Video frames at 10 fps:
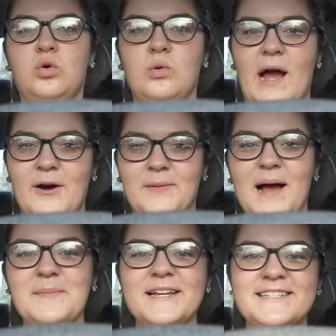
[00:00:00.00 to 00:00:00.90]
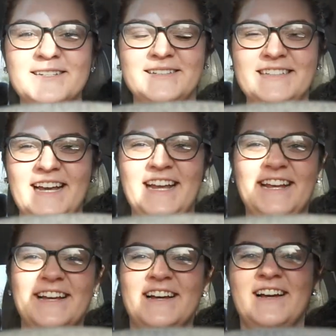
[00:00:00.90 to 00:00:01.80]
Wow, I'm like still
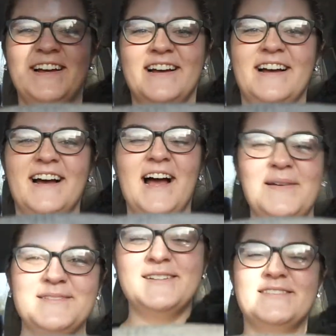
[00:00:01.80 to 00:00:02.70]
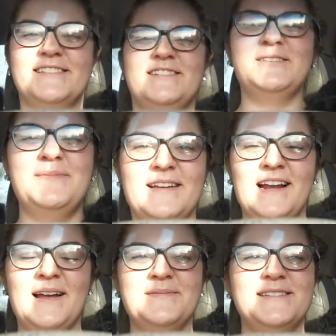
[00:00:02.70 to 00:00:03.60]
like, I'm so stupid.
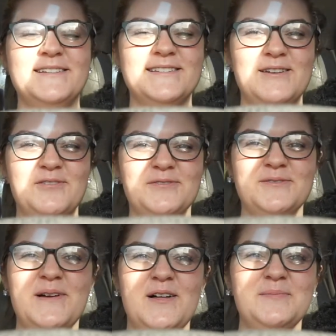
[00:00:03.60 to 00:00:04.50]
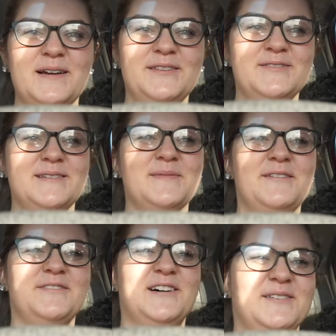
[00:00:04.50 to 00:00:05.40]
I'm still so overwhelmed by losing
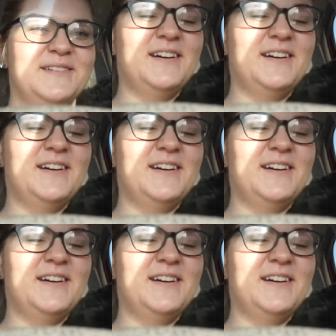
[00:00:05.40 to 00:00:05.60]
my phone.